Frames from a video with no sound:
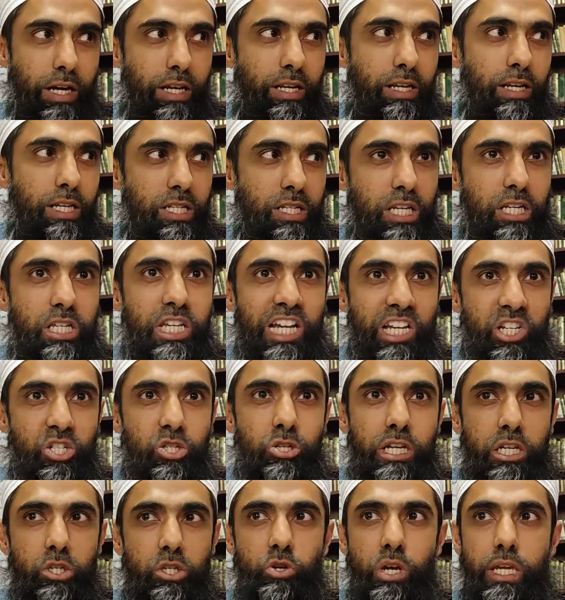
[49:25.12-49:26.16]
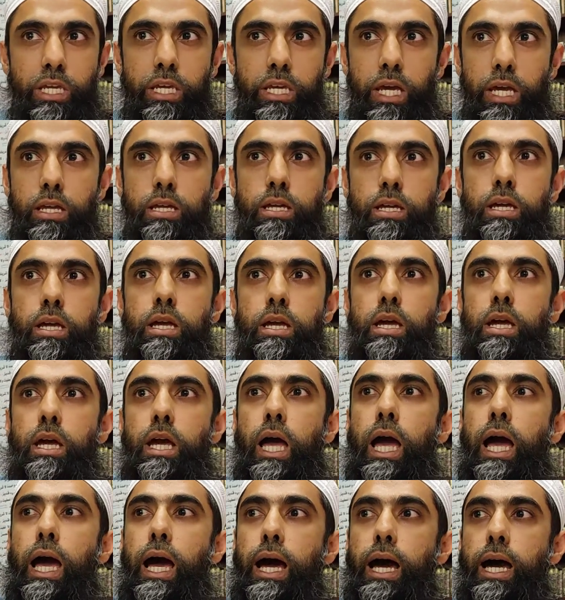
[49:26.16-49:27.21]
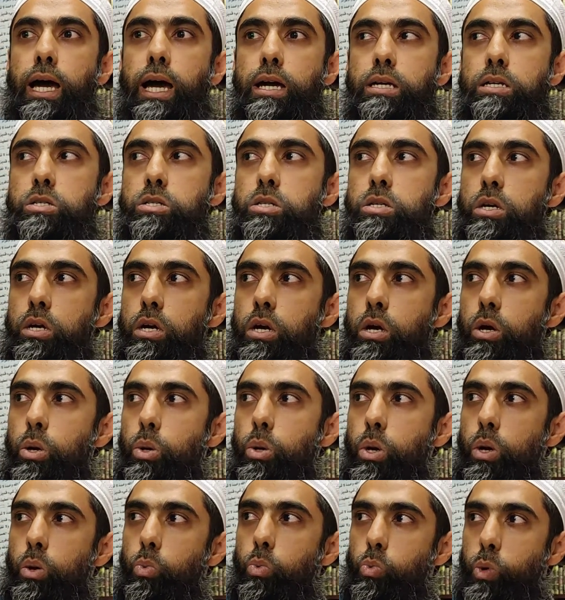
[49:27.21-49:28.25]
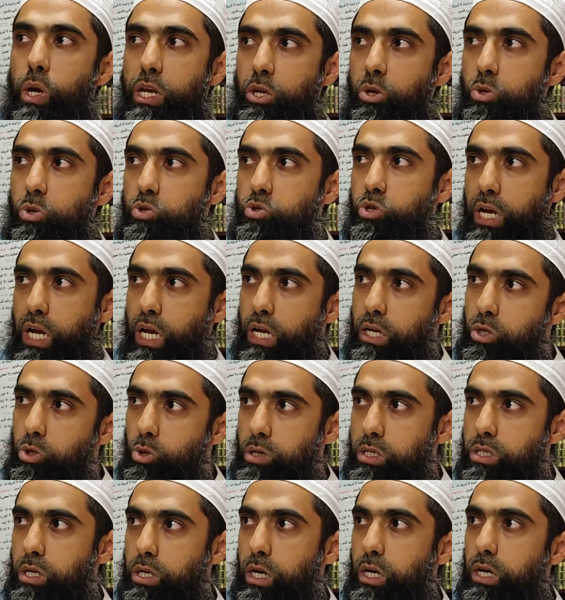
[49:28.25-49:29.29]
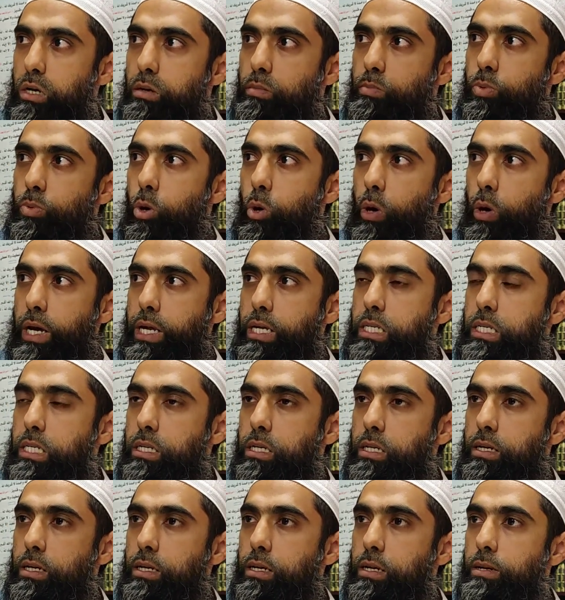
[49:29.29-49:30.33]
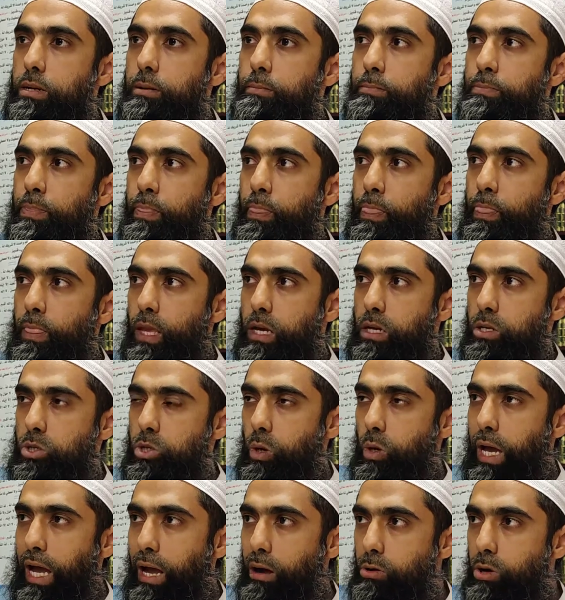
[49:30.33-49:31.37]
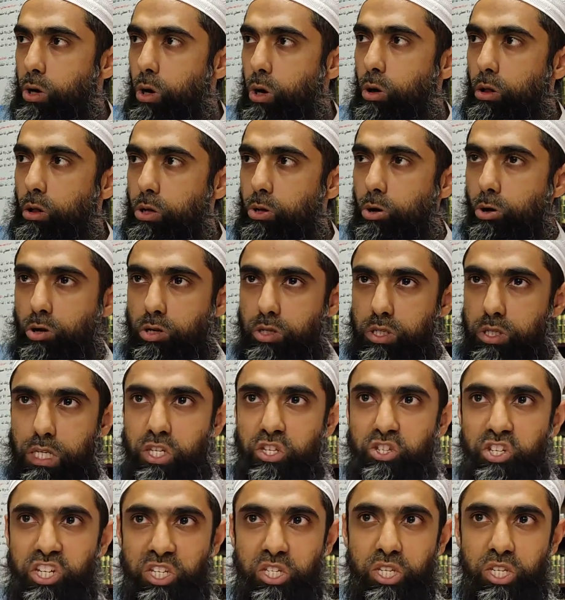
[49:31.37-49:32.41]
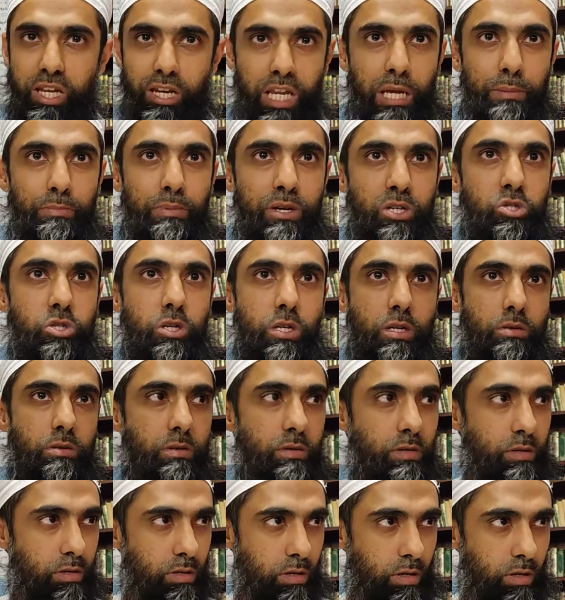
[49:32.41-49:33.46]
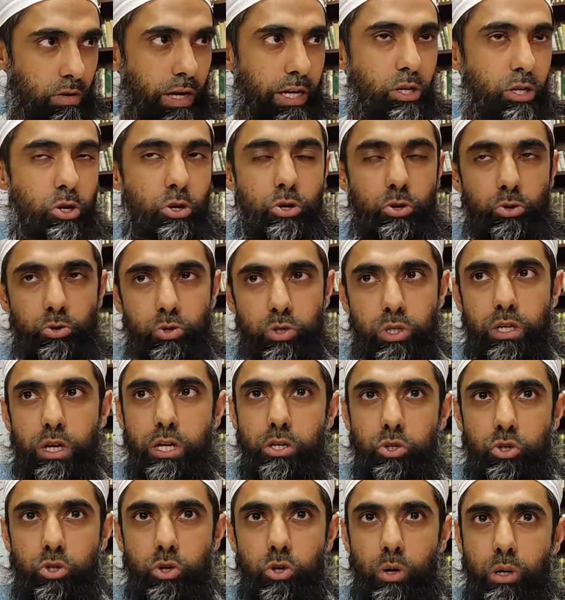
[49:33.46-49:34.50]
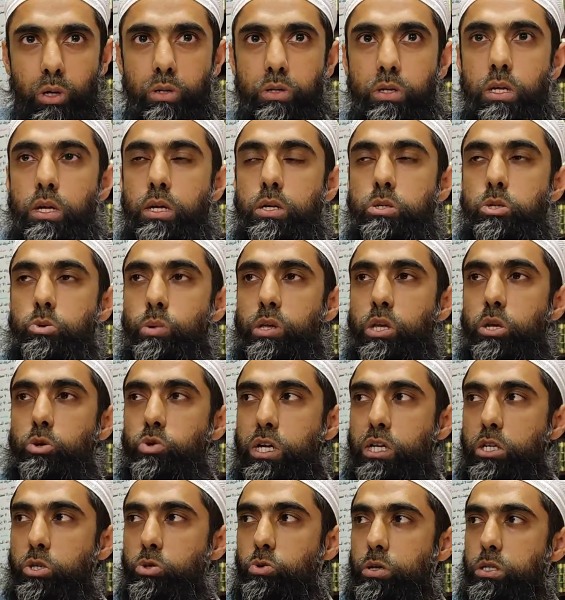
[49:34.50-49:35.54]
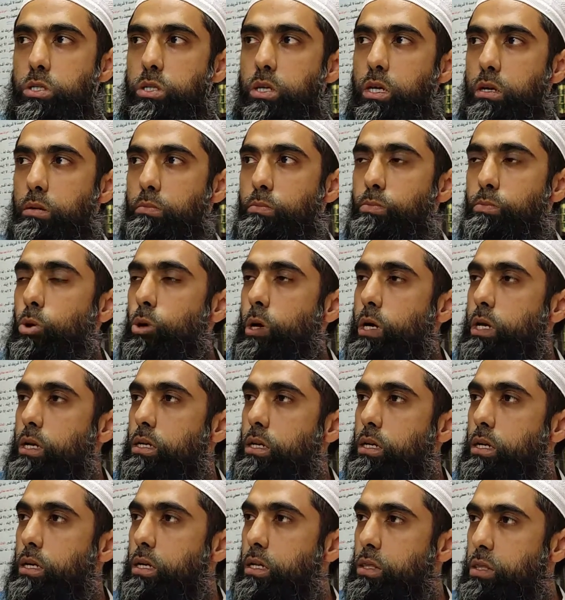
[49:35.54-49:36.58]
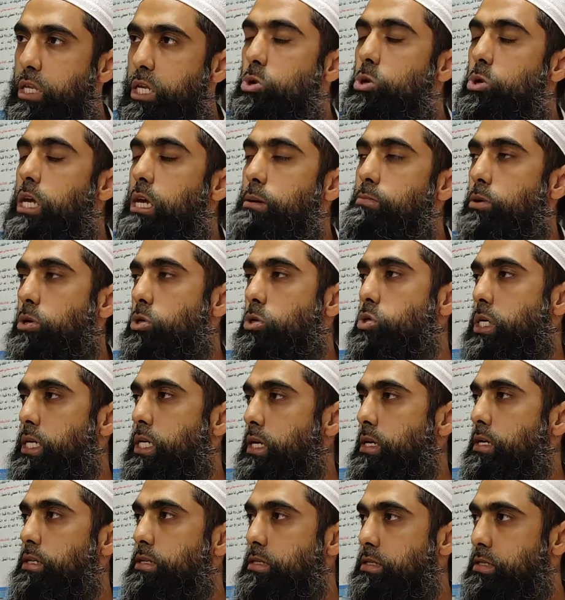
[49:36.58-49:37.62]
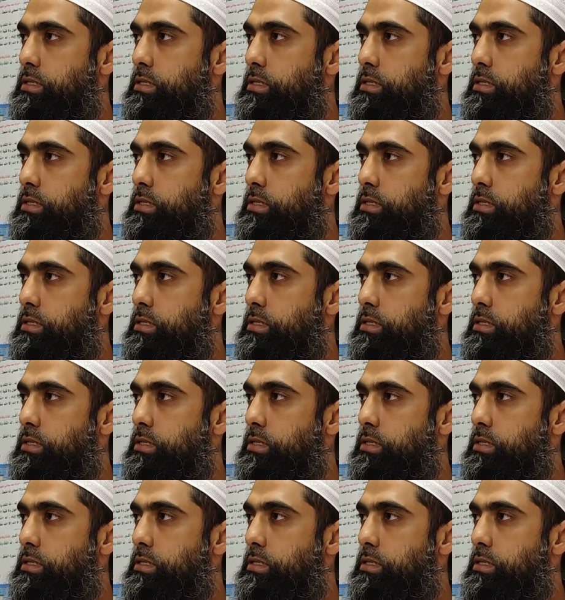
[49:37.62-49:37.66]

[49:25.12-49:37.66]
Right? He's intentionally drinking. And when you drink to a certain point, so alcohol causes disinhibition. Right, you lose control. So when you drink to a certain point, then you keep on drinking.